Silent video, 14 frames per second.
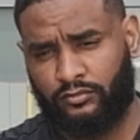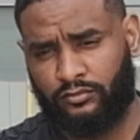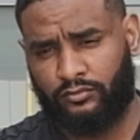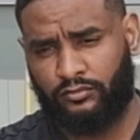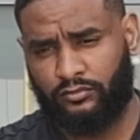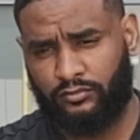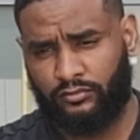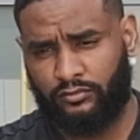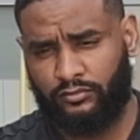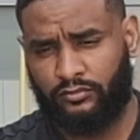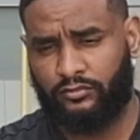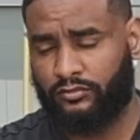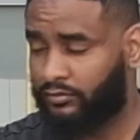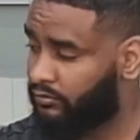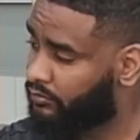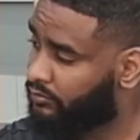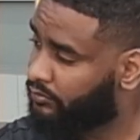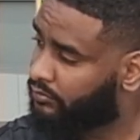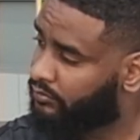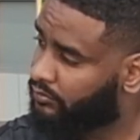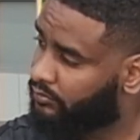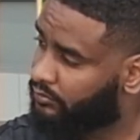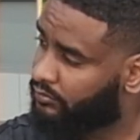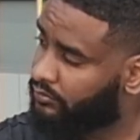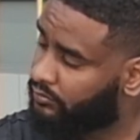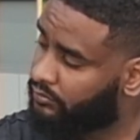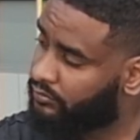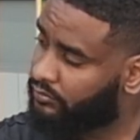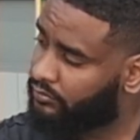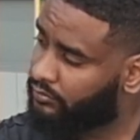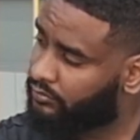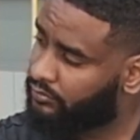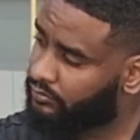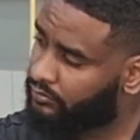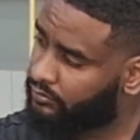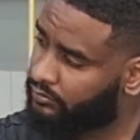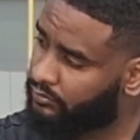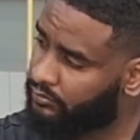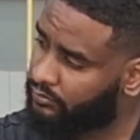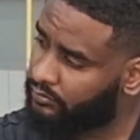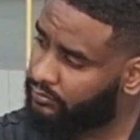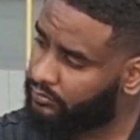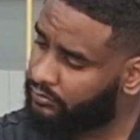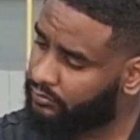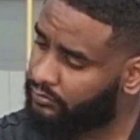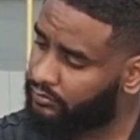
(silent)